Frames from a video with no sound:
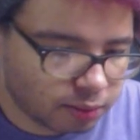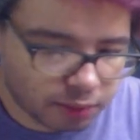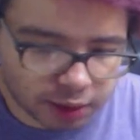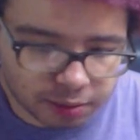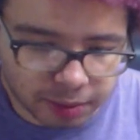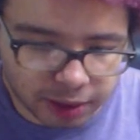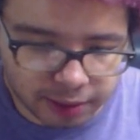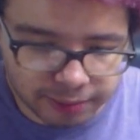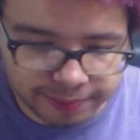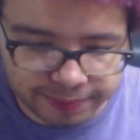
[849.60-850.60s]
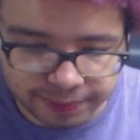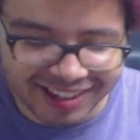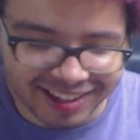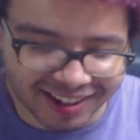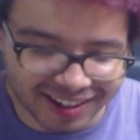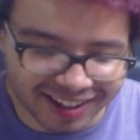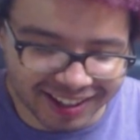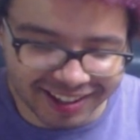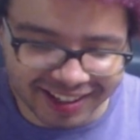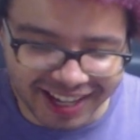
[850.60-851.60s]
That's the plan. Alright,
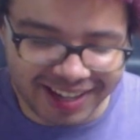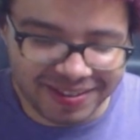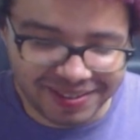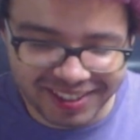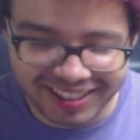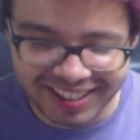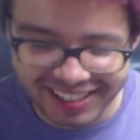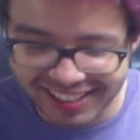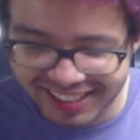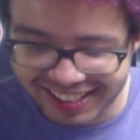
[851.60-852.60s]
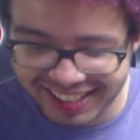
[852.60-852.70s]
later gamers.